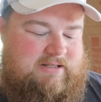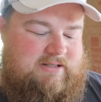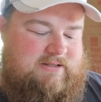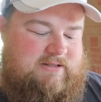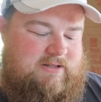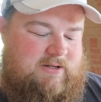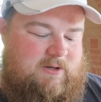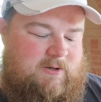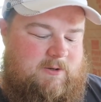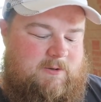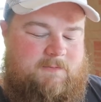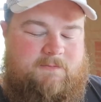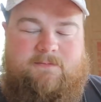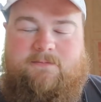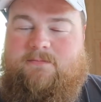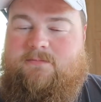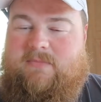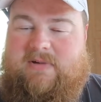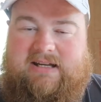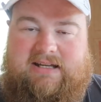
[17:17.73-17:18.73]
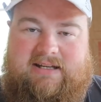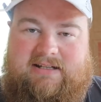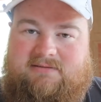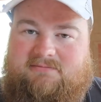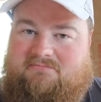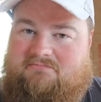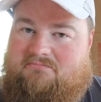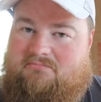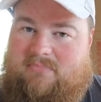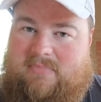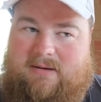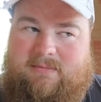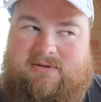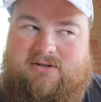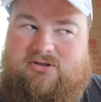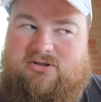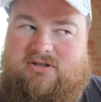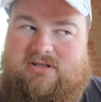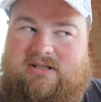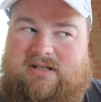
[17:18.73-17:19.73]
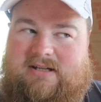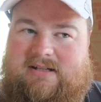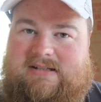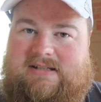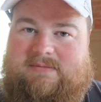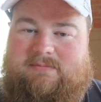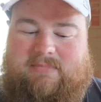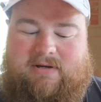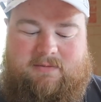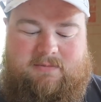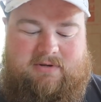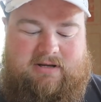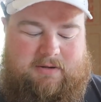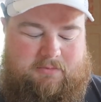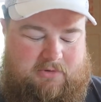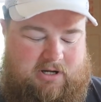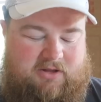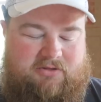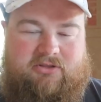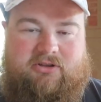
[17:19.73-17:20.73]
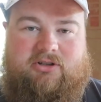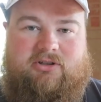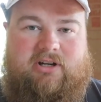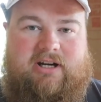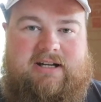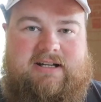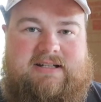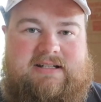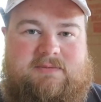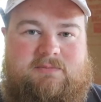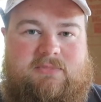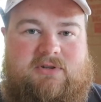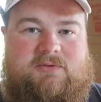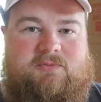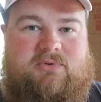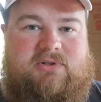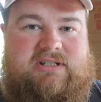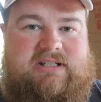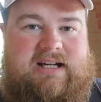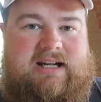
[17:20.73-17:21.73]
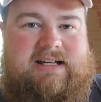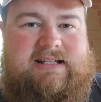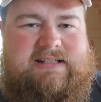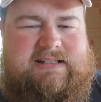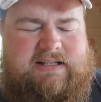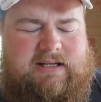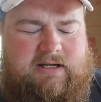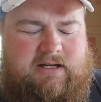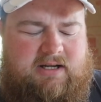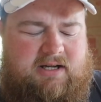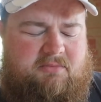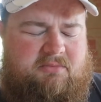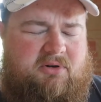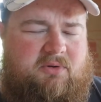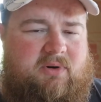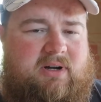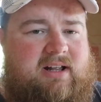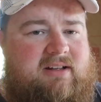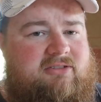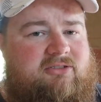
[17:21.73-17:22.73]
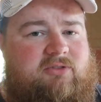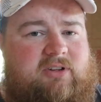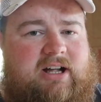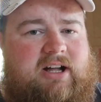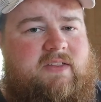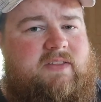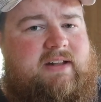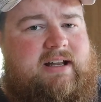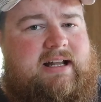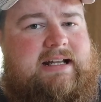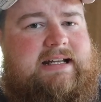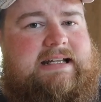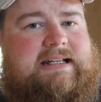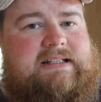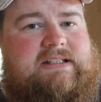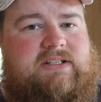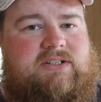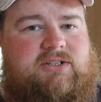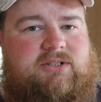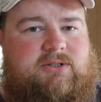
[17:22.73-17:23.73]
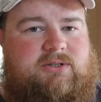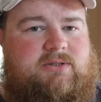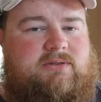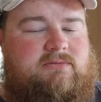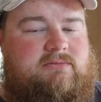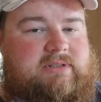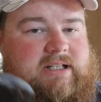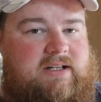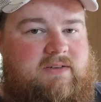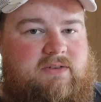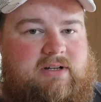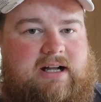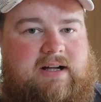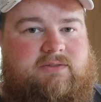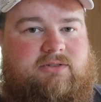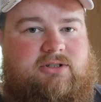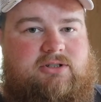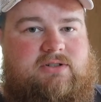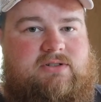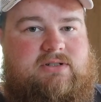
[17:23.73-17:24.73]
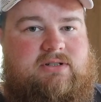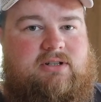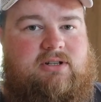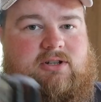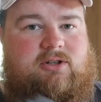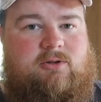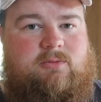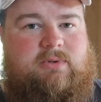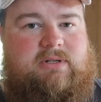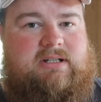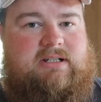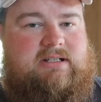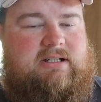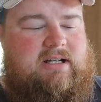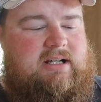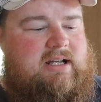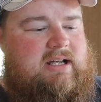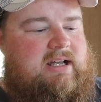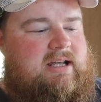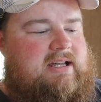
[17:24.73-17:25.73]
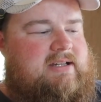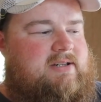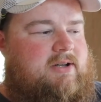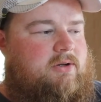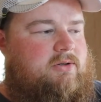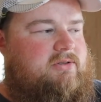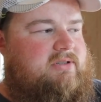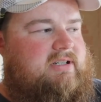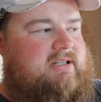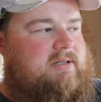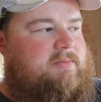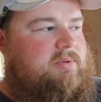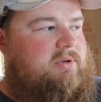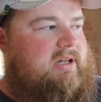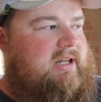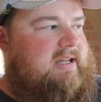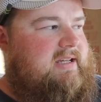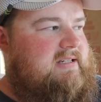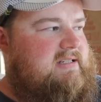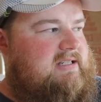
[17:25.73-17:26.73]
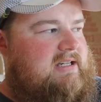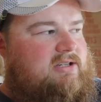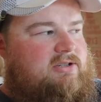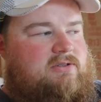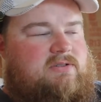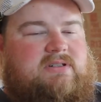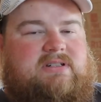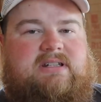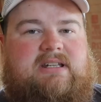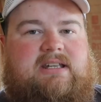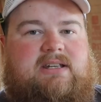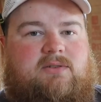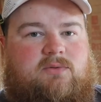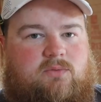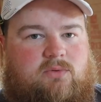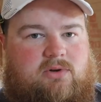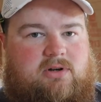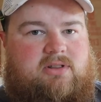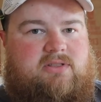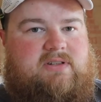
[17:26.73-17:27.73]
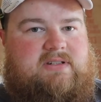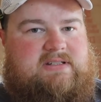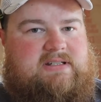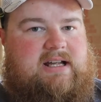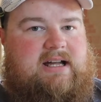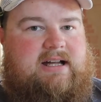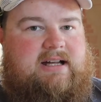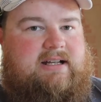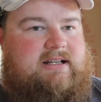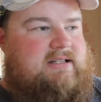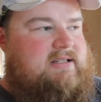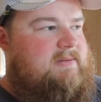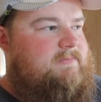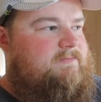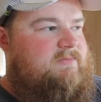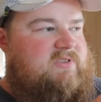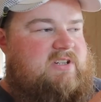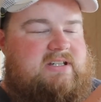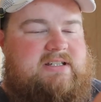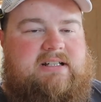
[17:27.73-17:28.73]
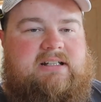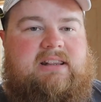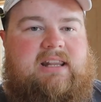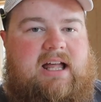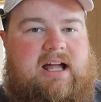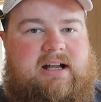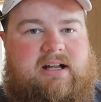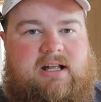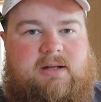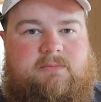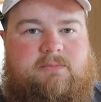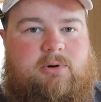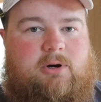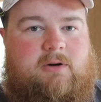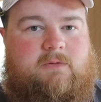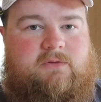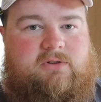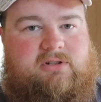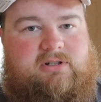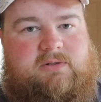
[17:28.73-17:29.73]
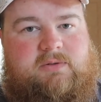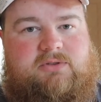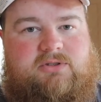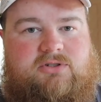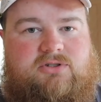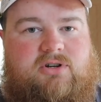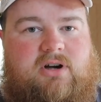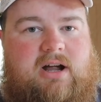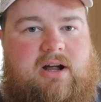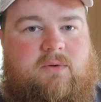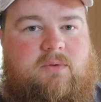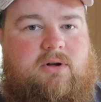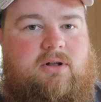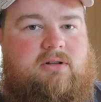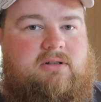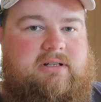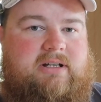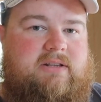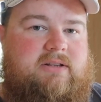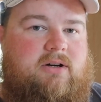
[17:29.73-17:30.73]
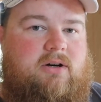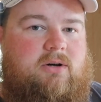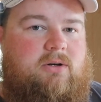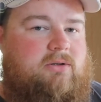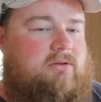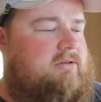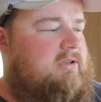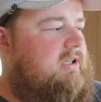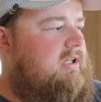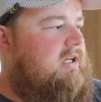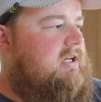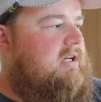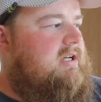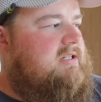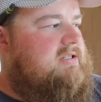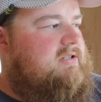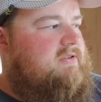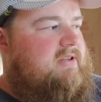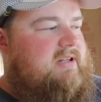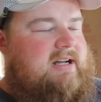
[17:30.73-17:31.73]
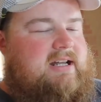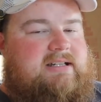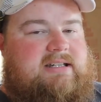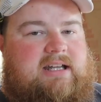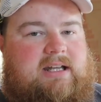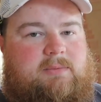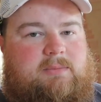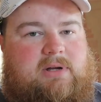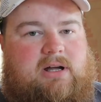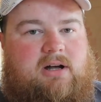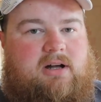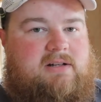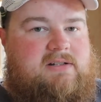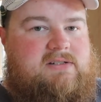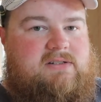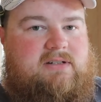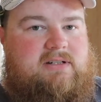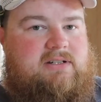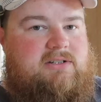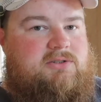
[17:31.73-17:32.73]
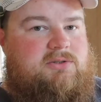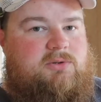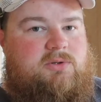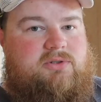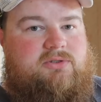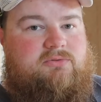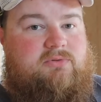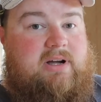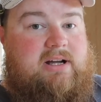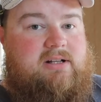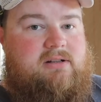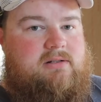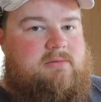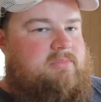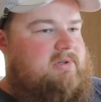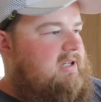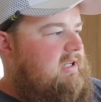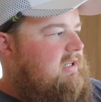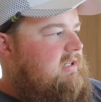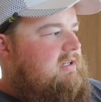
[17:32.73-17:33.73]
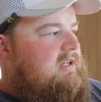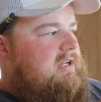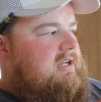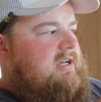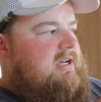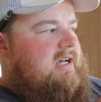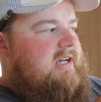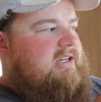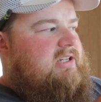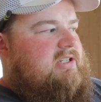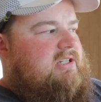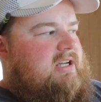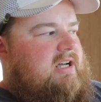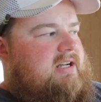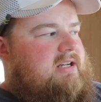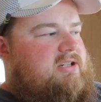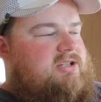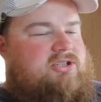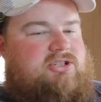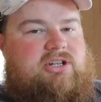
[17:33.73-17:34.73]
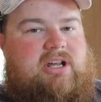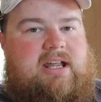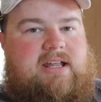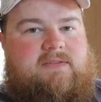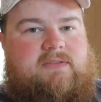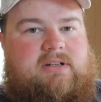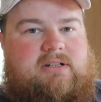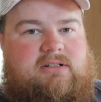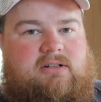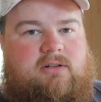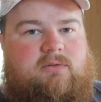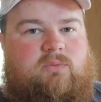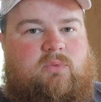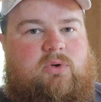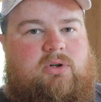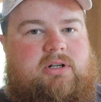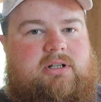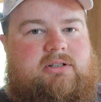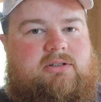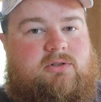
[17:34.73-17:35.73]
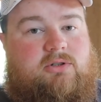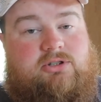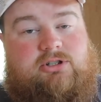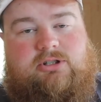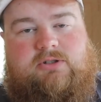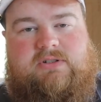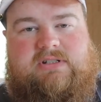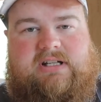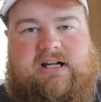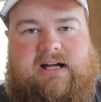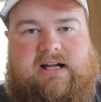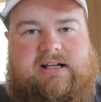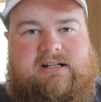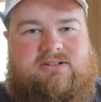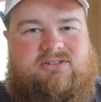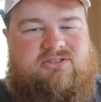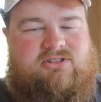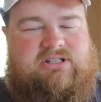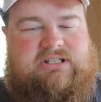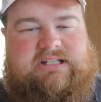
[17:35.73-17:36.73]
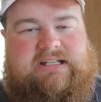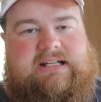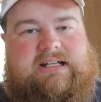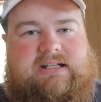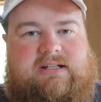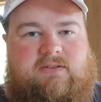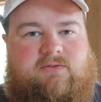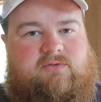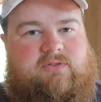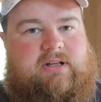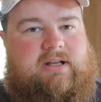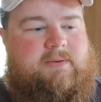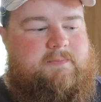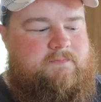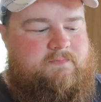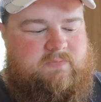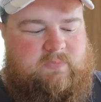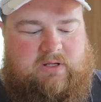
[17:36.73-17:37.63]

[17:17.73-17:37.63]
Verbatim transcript: So again, maybe it's just us, maybe I'm not the greatest, most precise, but what I found that I need to do, even after using the bit, is hold it into place and you'll see one of the sides doesn't line up perfectly with the drywall and the hole. So then I take my oscillating tool with a regular blade and just kind of shave it on one or two sides just to get it to fit.